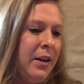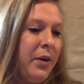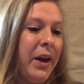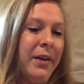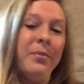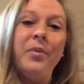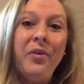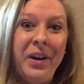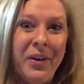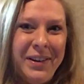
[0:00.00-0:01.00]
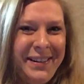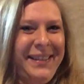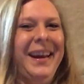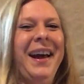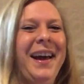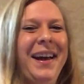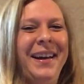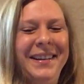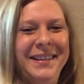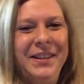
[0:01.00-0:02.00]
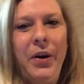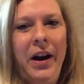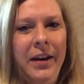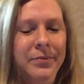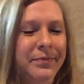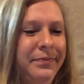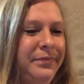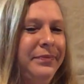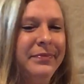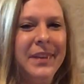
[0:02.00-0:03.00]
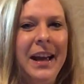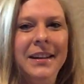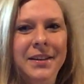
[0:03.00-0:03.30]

Okay, moving on. Sorry, had